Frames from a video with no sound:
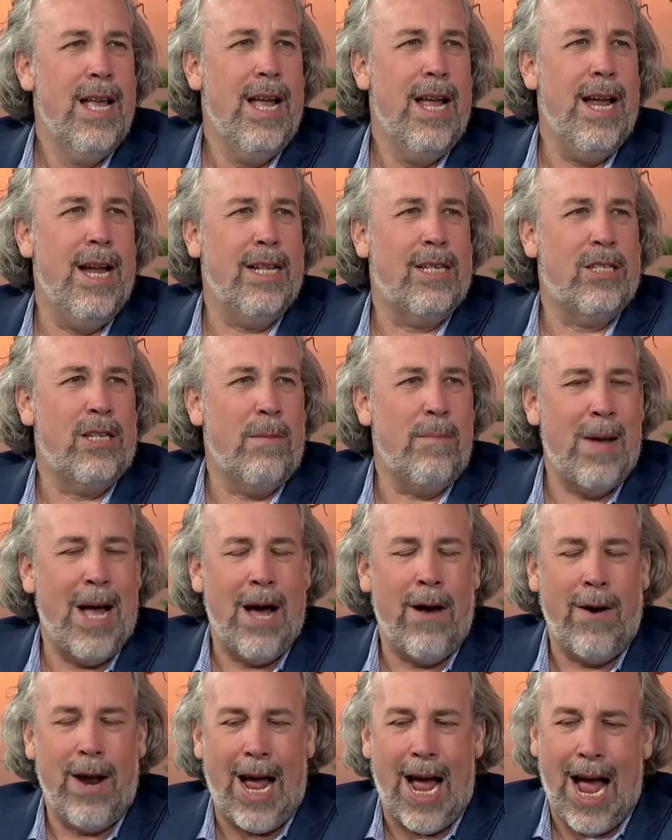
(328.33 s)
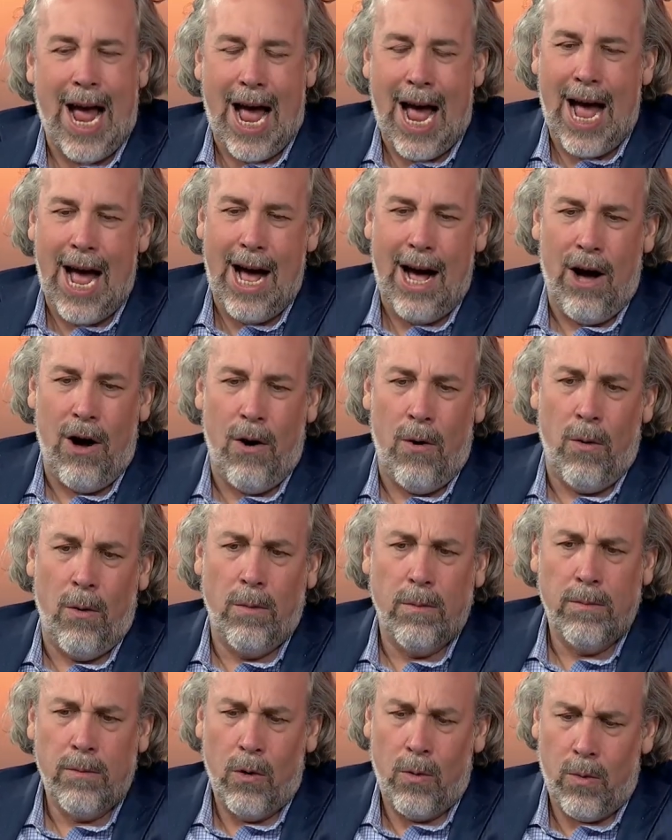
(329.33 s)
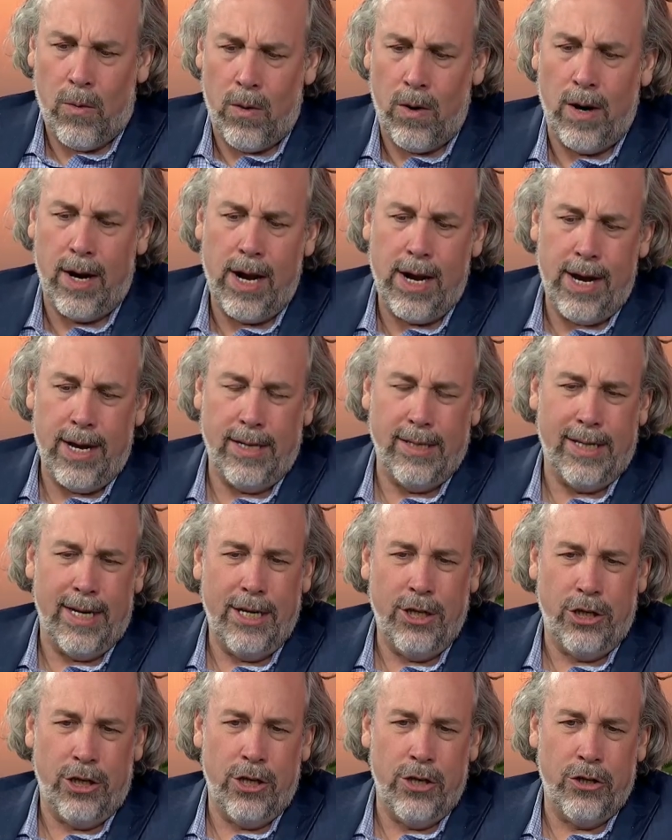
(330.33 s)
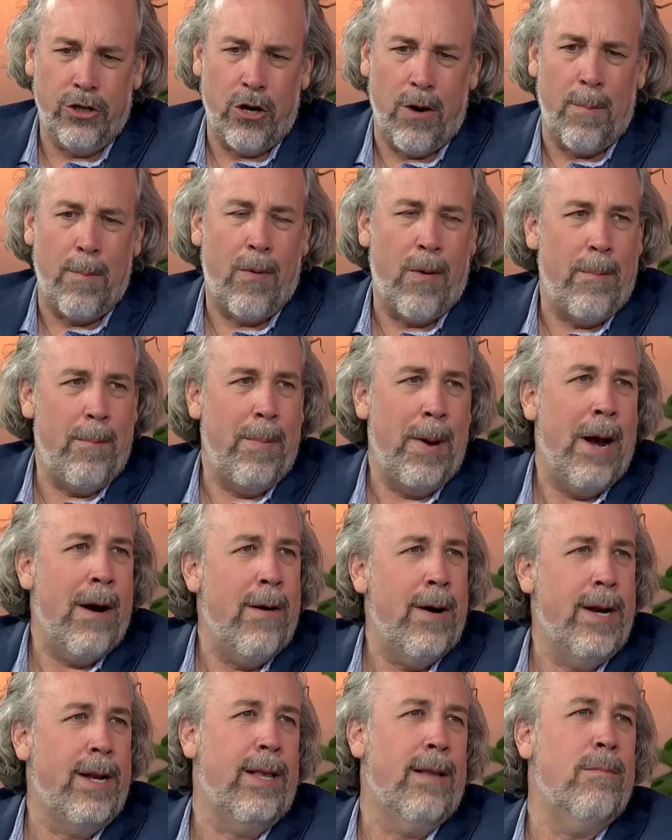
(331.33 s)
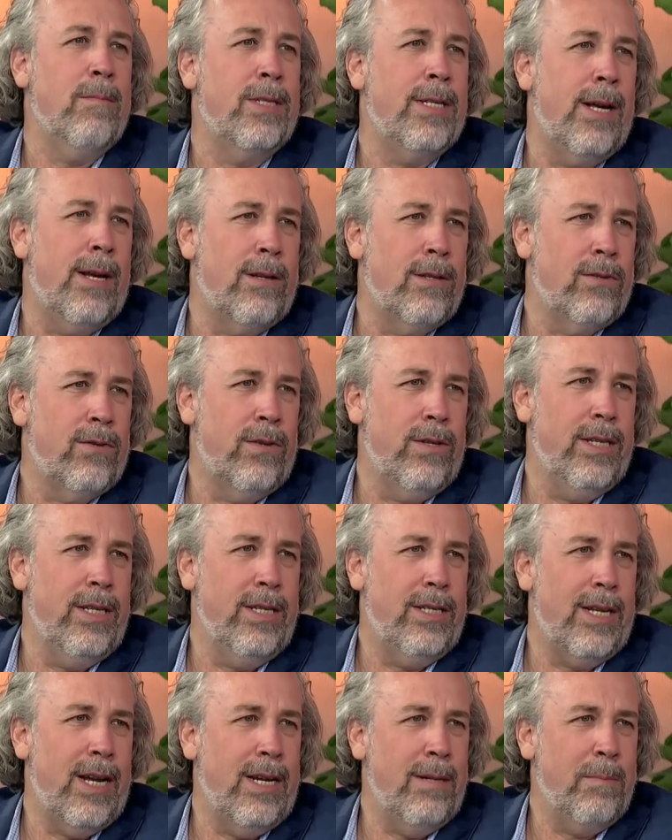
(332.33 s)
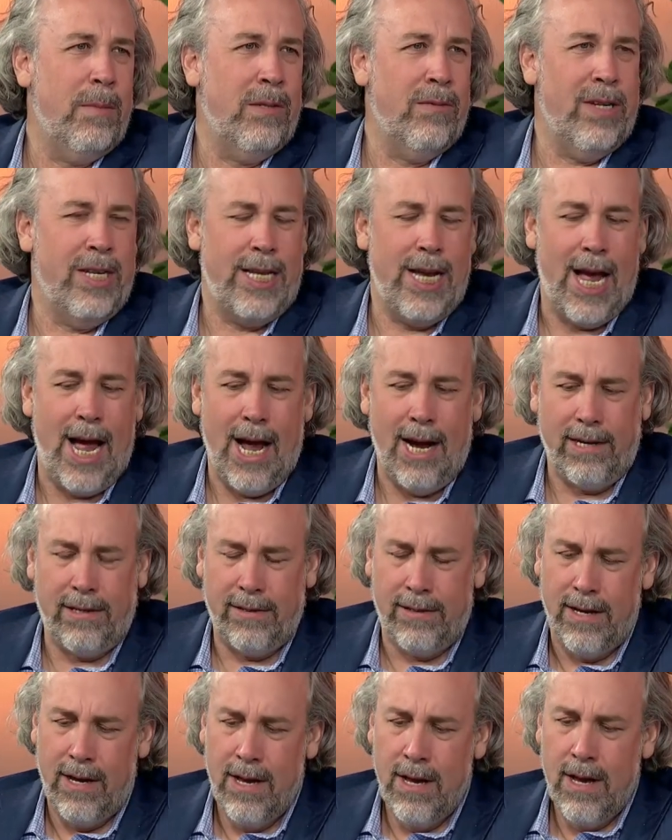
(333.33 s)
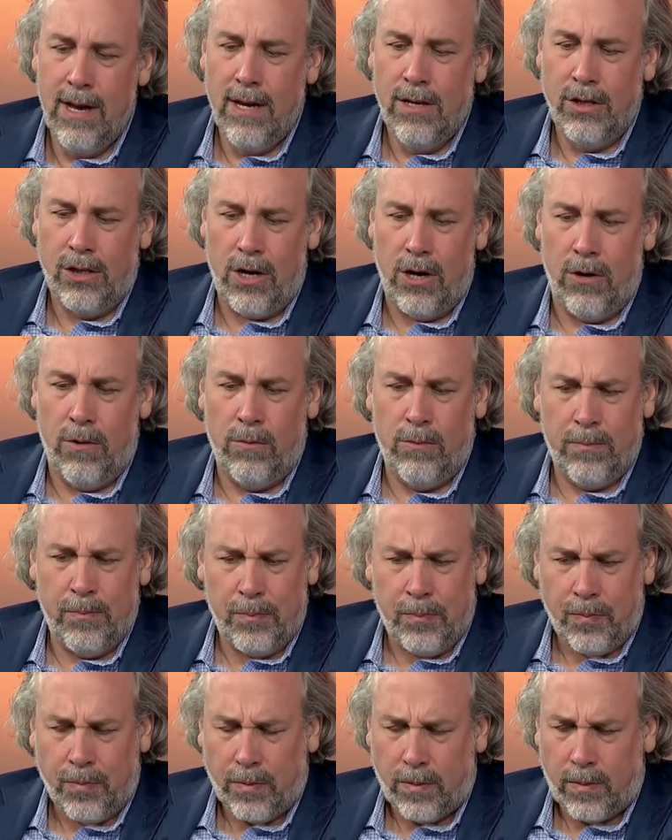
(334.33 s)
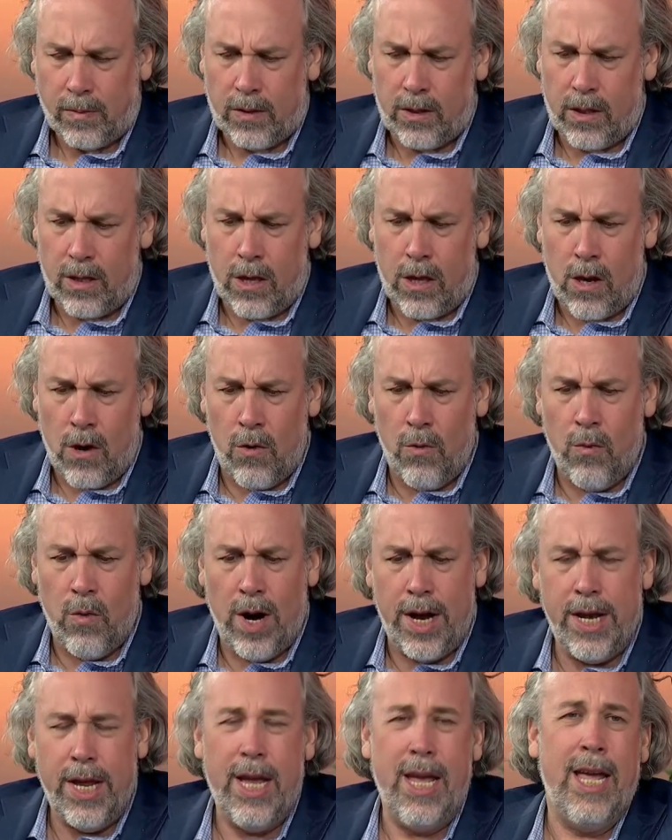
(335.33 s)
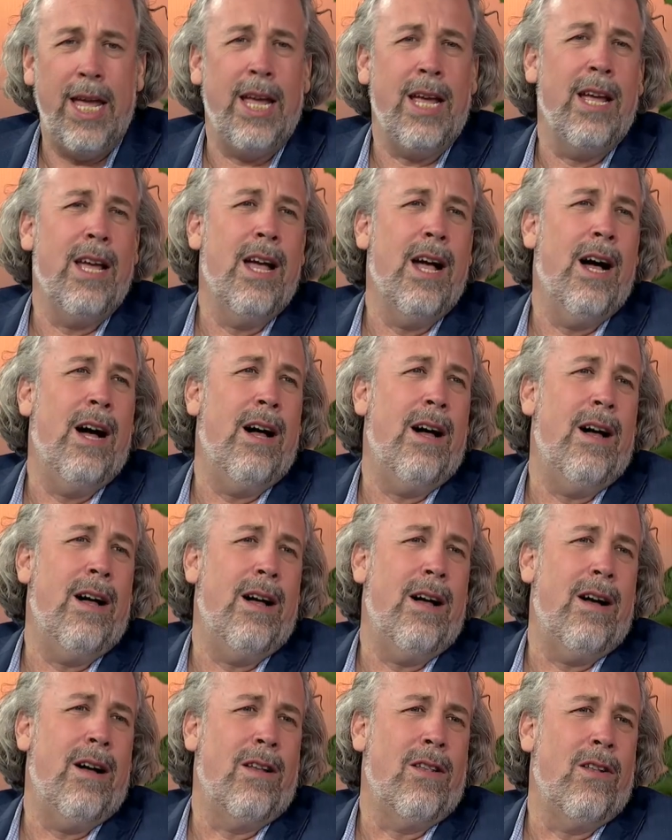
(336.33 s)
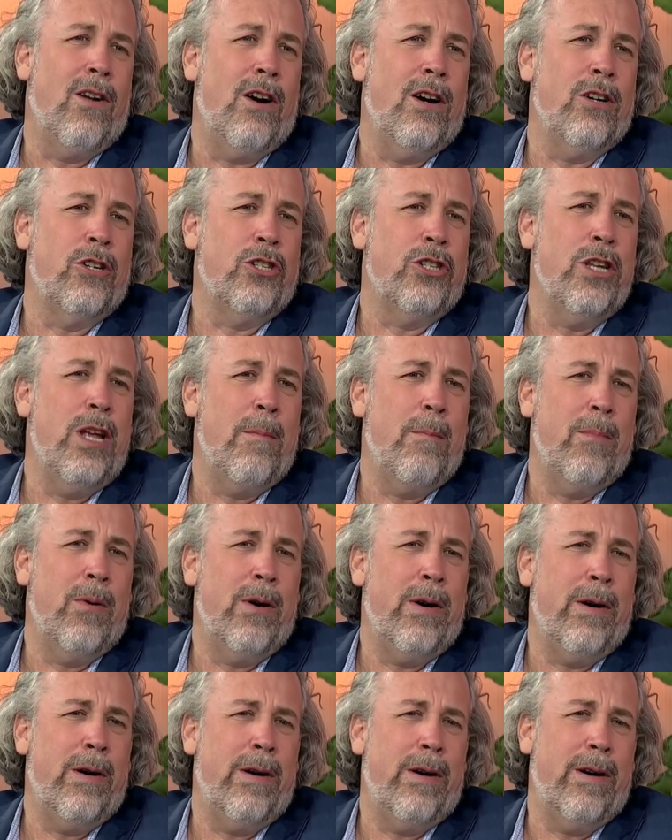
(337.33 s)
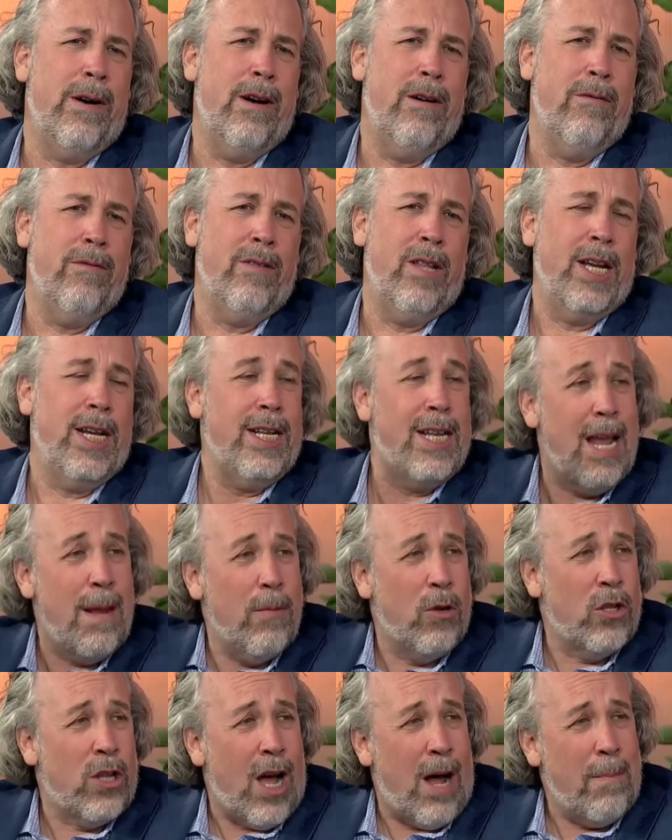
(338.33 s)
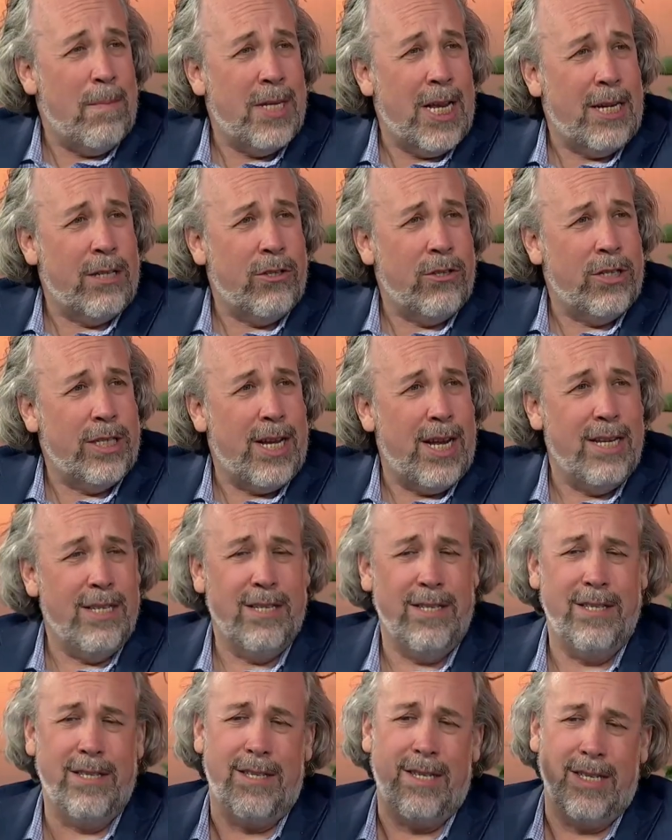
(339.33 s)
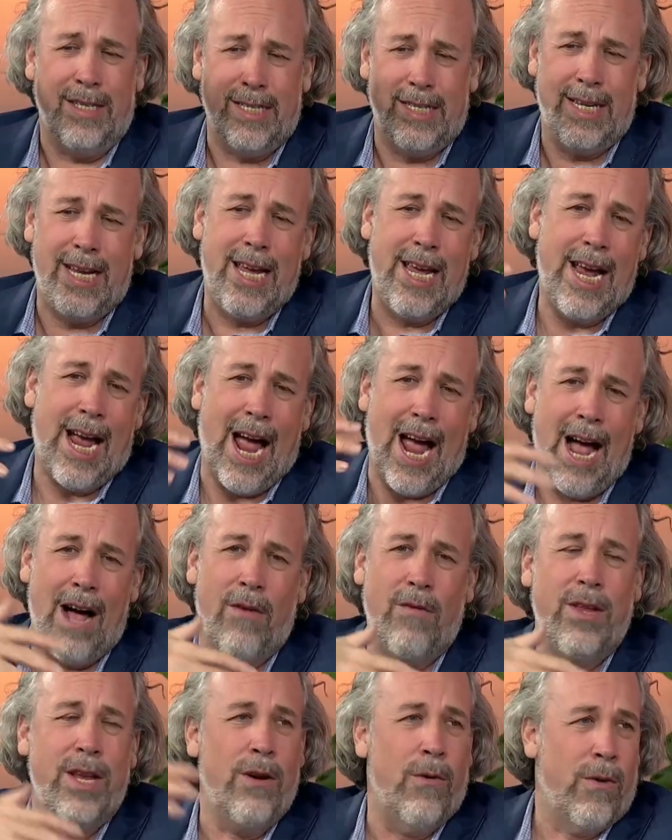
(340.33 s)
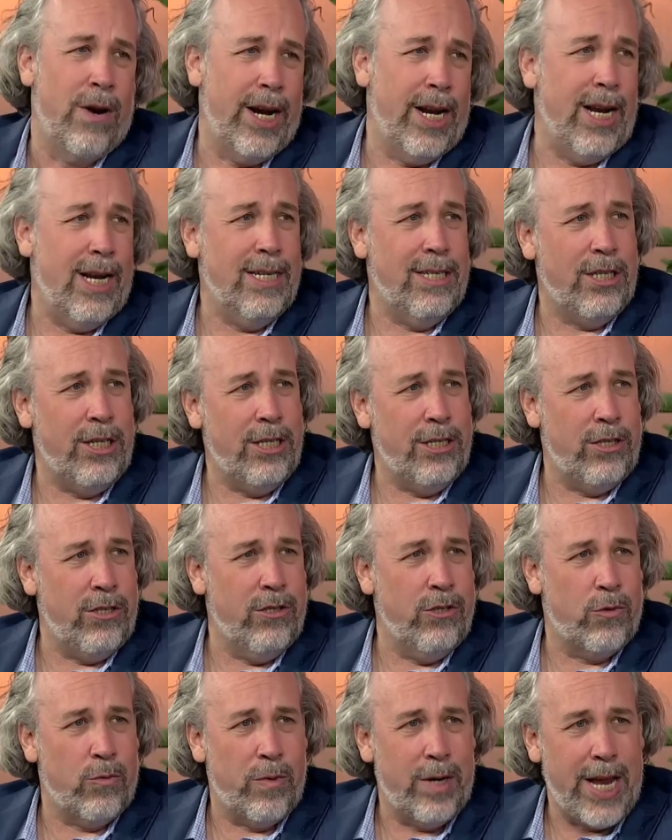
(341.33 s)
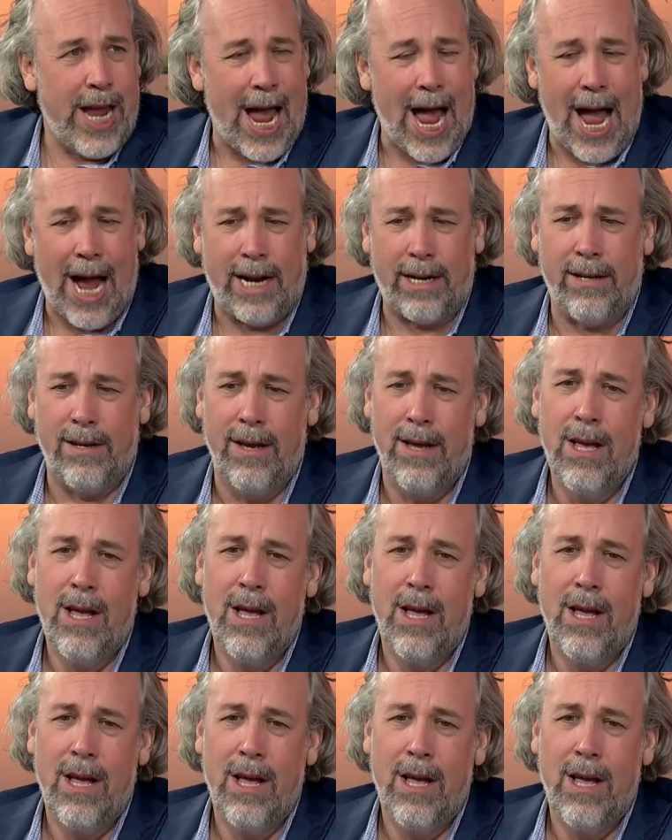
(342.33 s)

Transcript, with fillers: It's about how organizations are preparing themselves for these types of attacks. So running uh, a large number of like tabletop exercises to see how the organizations react.